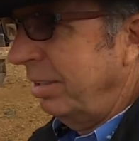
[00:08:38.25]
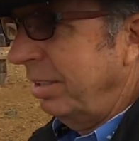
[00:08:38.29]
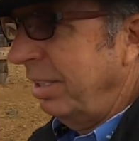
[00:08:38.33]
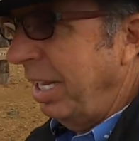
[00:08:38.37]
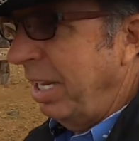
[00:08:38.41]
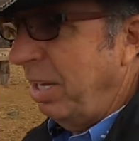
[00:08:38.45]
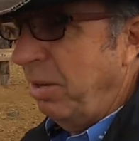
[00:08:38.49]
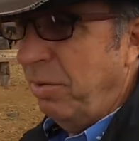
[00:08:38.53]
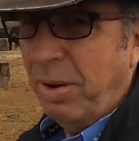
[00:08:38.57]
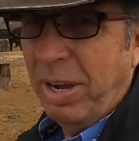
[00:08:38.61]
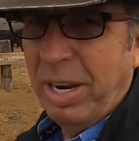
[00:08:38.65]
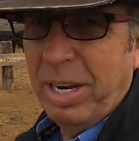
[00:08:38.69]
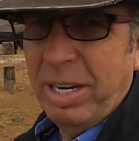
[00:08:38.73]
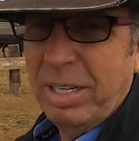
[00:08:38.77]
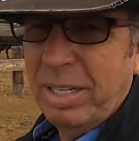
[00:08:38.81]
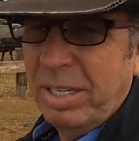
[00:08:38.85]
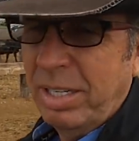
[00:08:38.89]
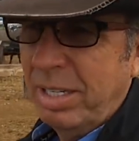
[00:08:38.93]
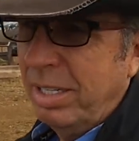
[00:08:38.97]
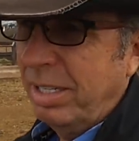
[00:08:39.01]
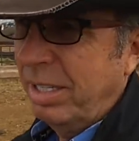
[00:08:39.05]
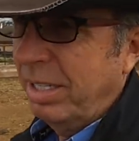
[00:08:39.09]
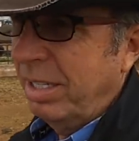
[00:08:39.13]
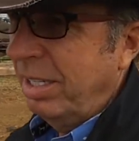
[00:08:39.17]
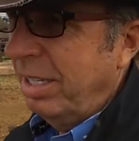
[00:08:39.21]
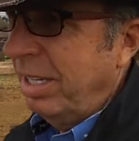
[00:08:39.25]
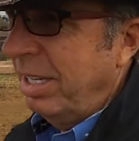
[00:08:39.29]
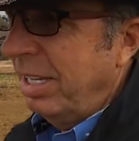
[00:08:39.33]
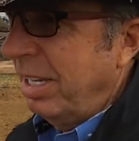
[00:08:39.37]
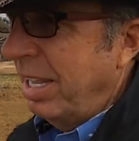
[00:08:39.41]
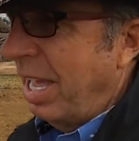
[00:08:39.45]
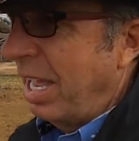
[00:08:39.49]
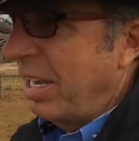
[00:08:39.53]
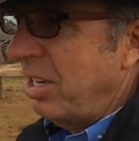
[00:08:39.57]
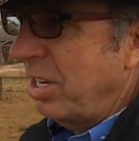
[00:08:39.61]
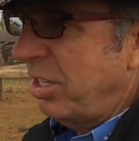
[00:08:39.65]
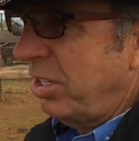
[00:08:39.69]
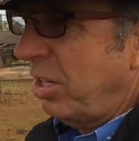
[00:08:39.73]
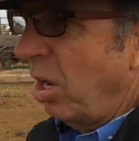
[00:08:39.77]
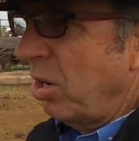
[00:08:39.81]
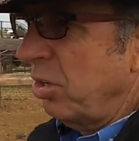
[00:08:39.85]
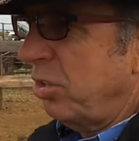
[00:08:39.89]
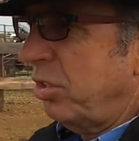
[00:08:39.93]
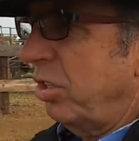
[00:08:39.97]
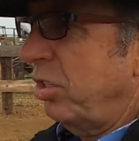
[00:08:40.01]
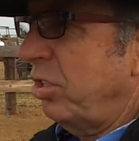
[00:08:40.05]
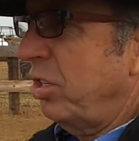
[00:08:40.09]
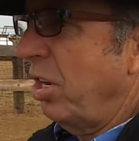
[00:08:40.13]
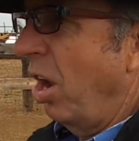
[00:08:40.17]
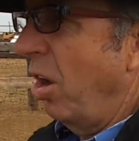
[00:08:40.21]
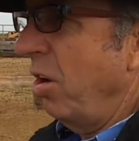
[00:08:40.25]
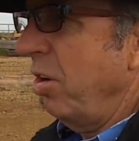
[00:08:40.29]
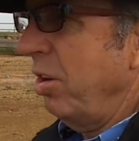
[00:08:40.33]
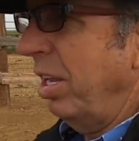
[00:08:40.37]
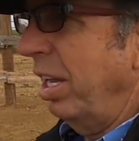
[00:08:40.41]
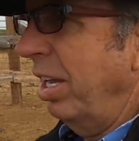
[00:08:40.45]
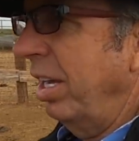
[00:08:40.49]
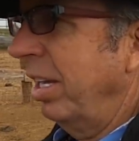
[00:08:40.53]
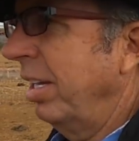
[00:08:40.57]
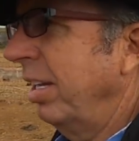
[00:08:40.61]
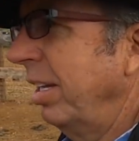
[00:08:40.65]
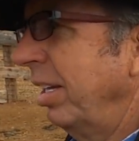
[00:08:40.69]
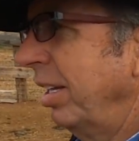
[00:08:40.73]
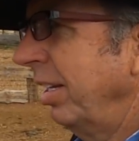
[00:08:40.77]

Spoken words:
Anyway, that just goes to show you